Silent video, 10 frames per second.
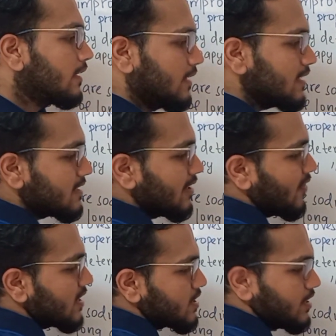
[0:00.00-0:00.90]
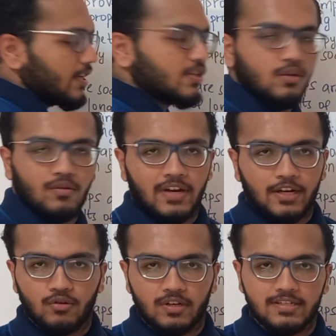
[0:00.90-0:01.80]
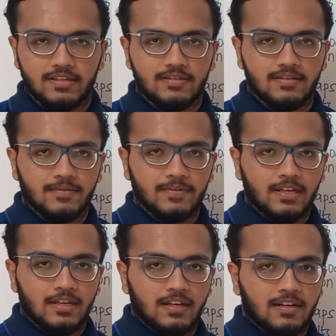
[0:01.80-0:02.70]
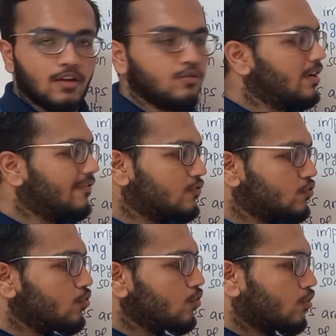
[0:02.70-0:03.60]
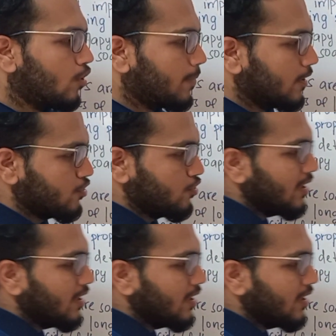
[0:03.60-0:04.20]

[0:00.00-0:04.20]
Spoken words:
that's the first reaction of hydrolysis. Now you have two compounds, you